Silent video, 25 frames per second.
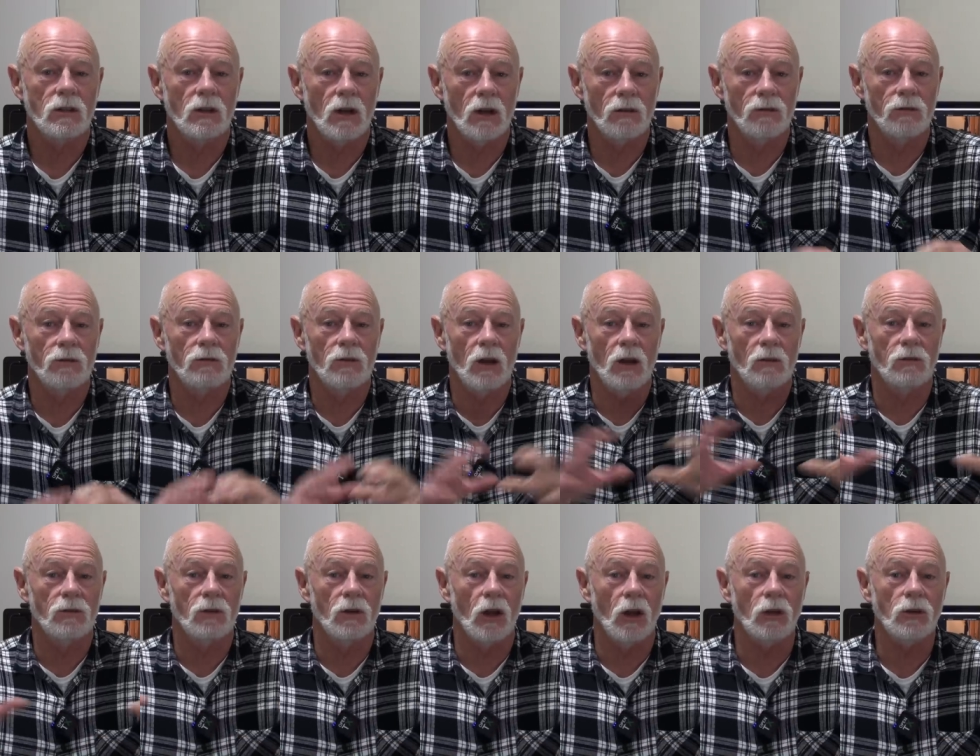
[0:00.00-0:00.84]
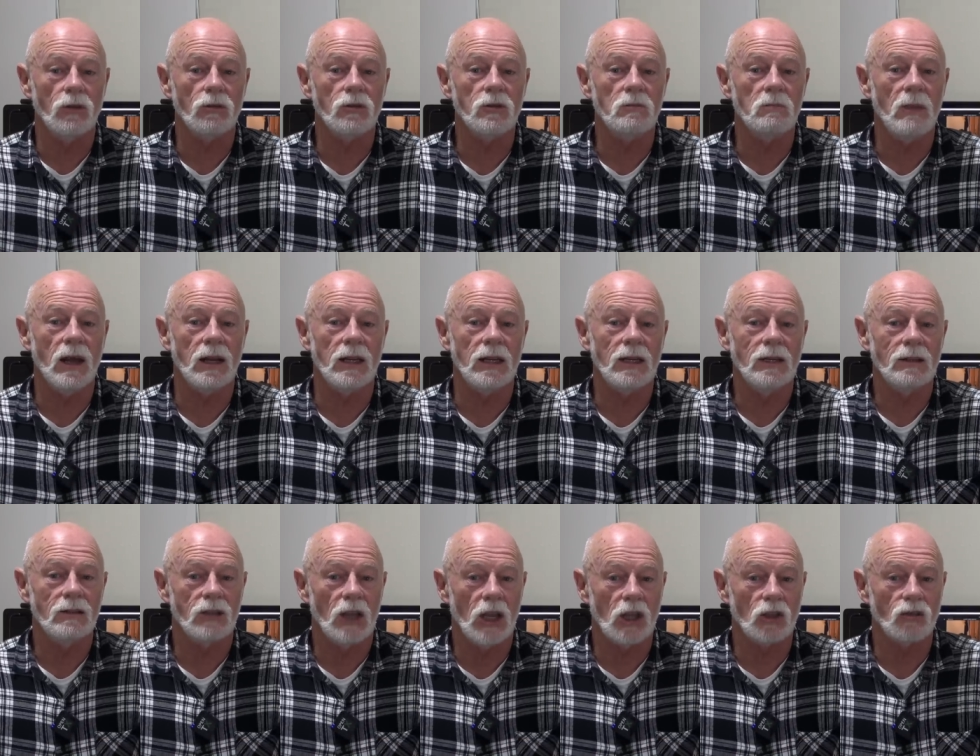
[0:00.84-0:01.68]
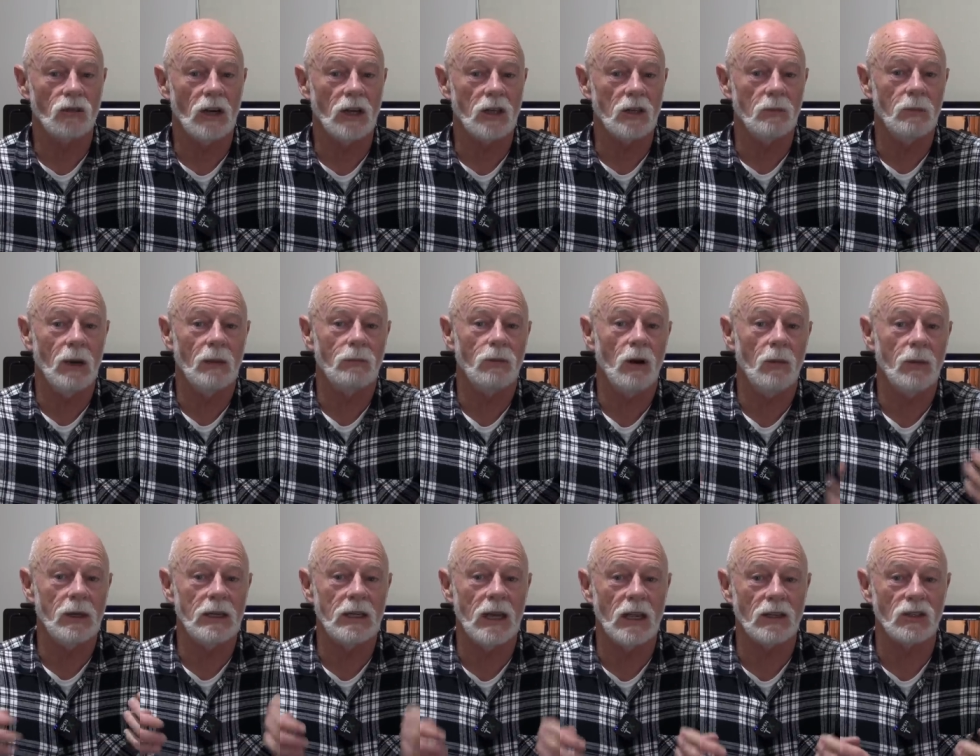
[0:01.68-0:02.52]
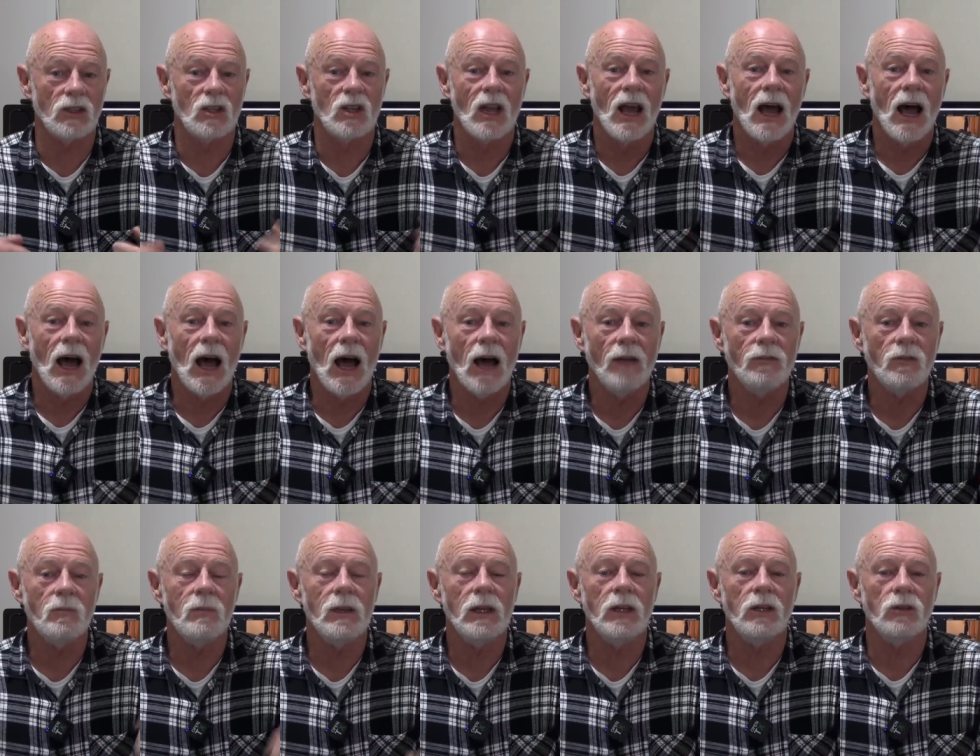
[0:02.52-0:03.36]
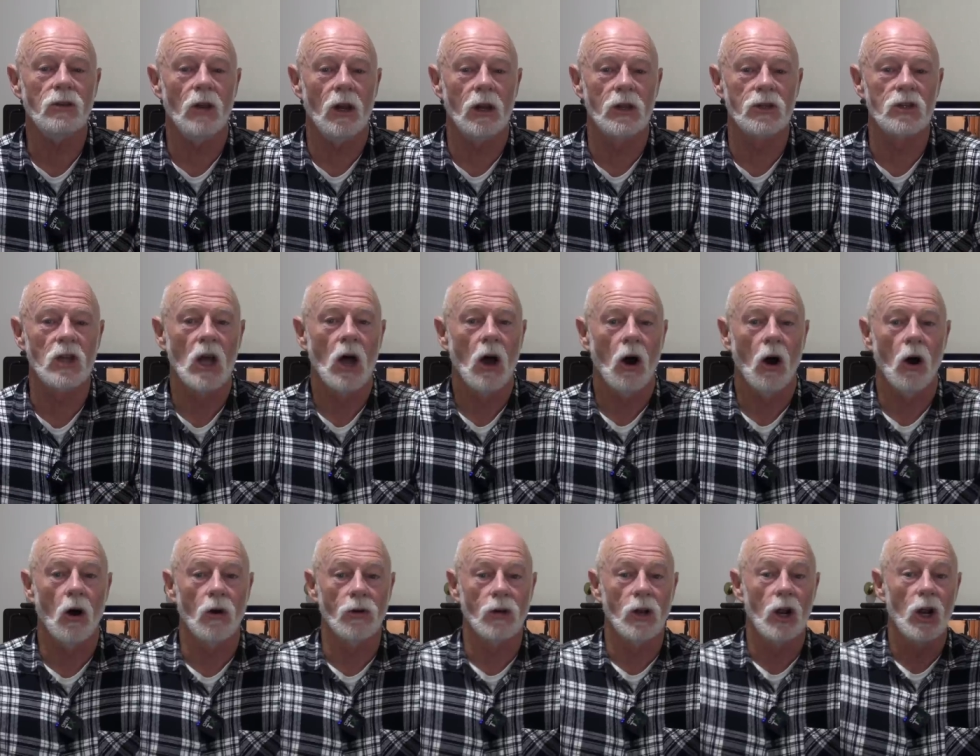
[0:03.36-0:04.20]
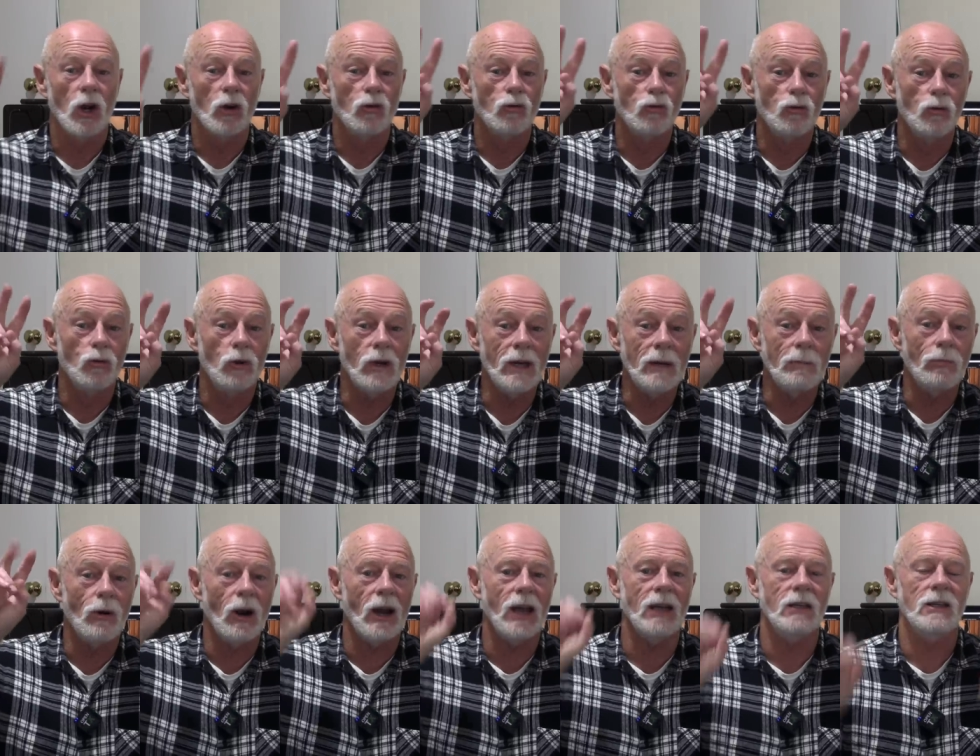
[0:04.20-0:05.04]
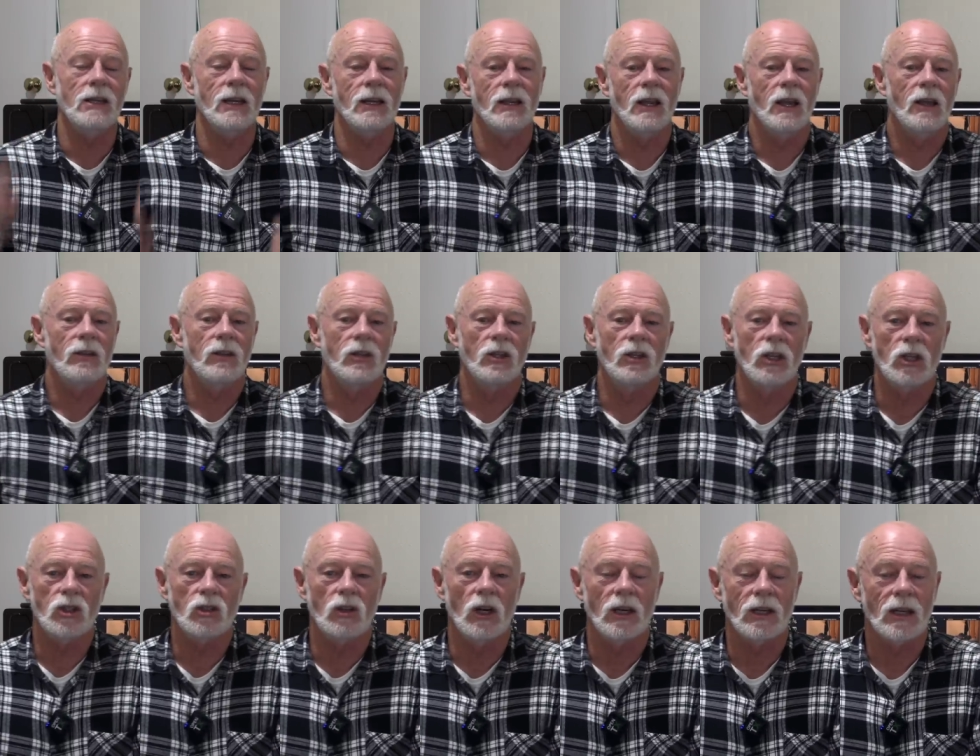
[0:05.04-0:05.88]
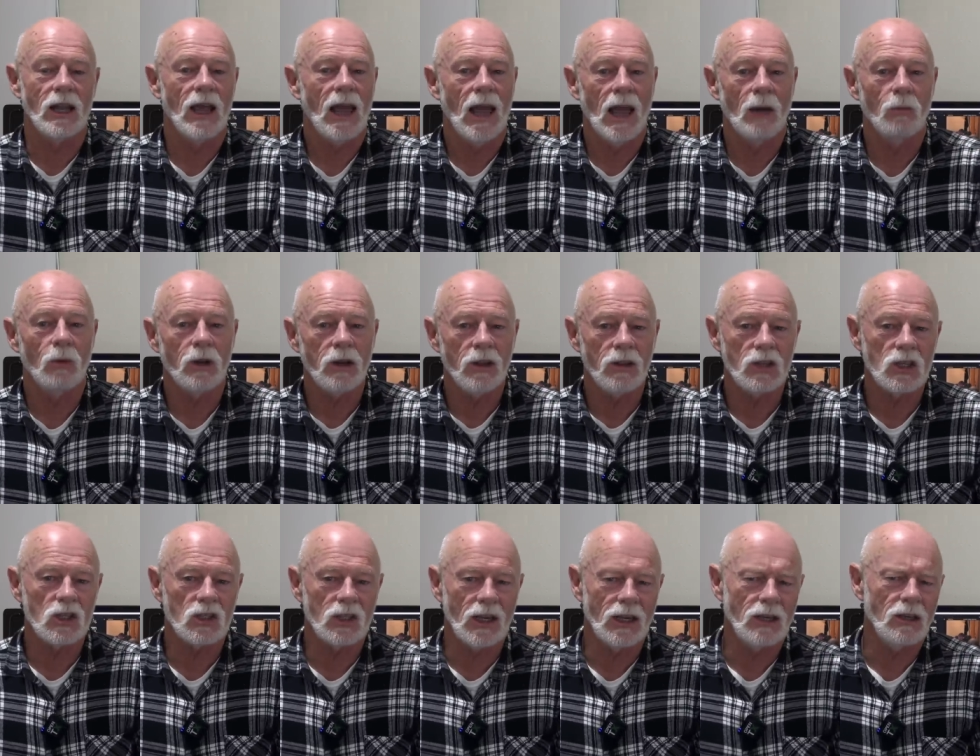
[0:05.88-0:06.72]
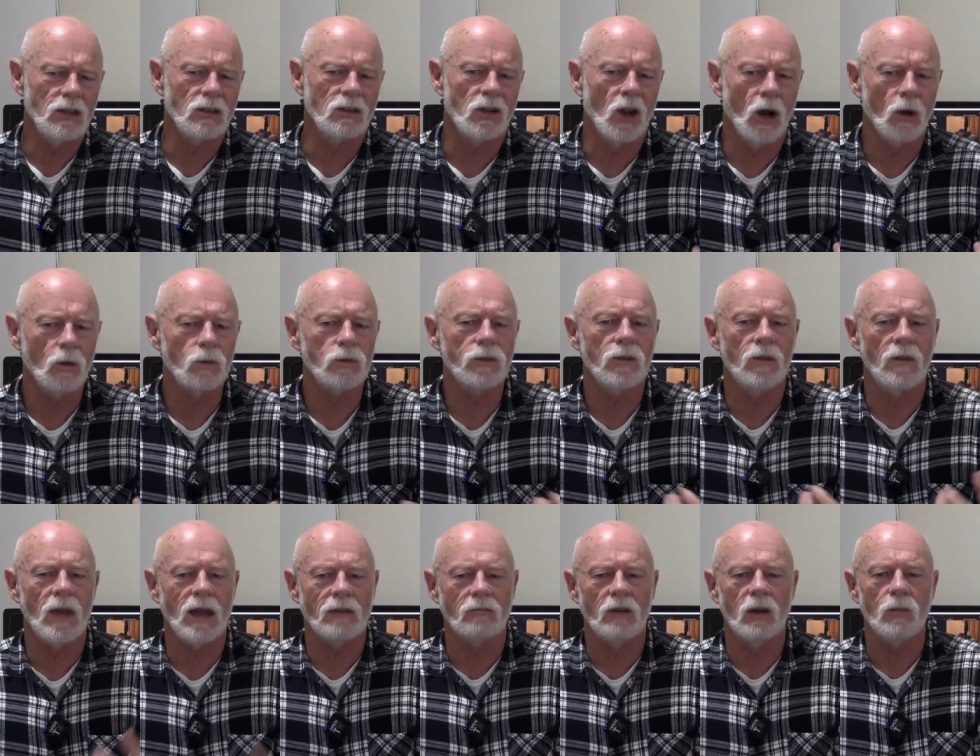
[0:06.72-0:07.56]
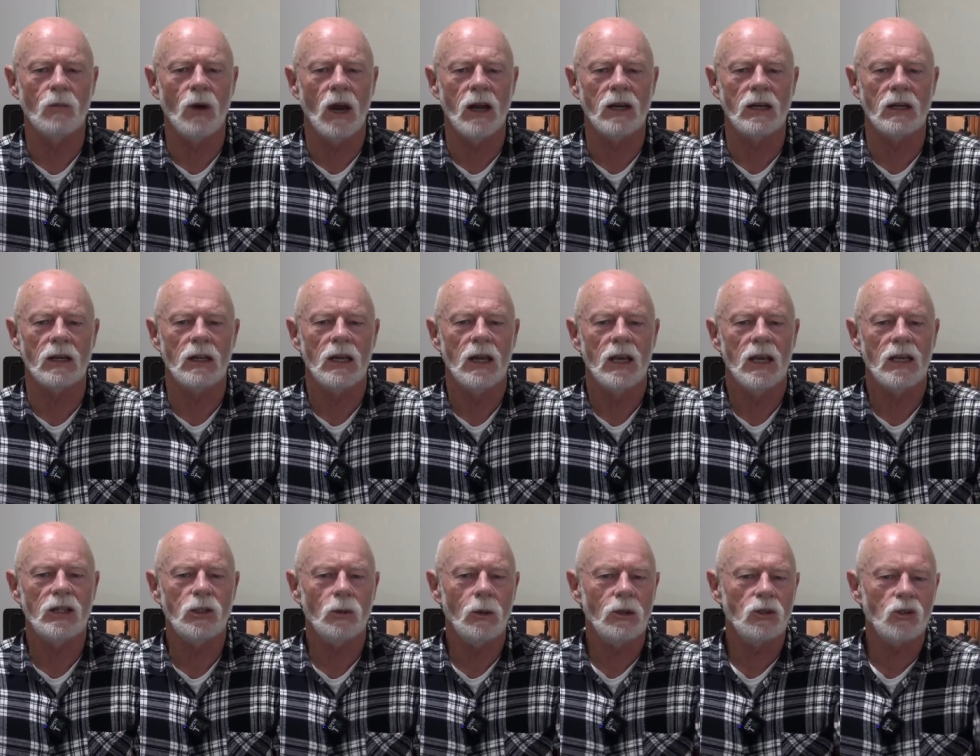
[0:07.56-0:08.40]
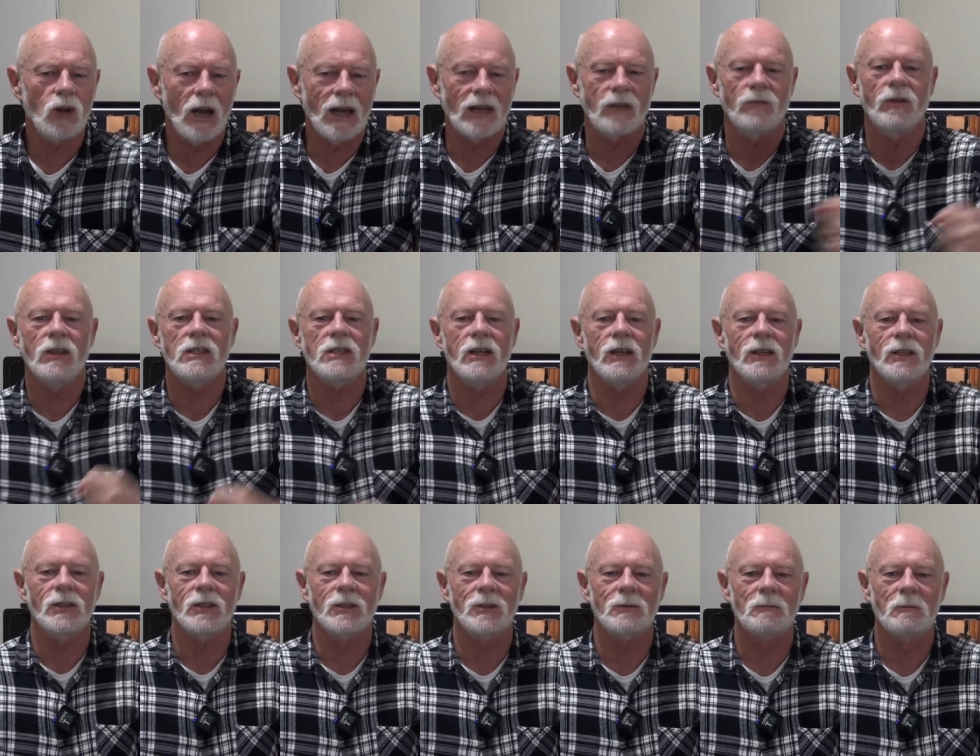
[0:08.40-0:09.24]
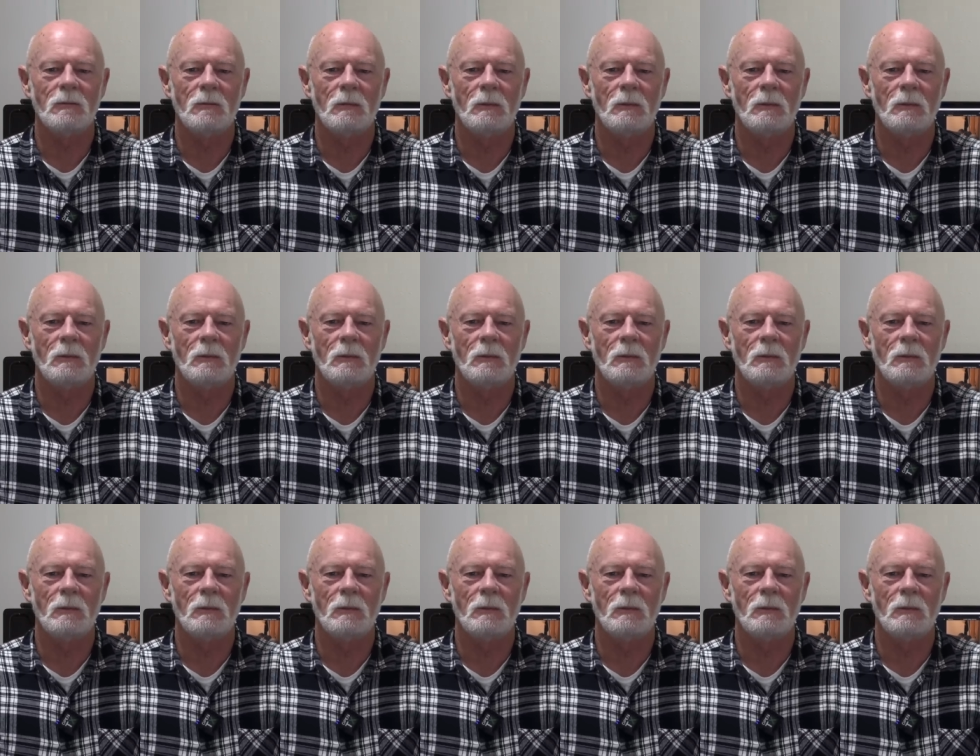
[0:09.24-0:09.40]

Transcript: of locals' money extracted by property taxes, $500,000 on rebranding the district, and one of the stated goals of that rebranding is to attract visitors.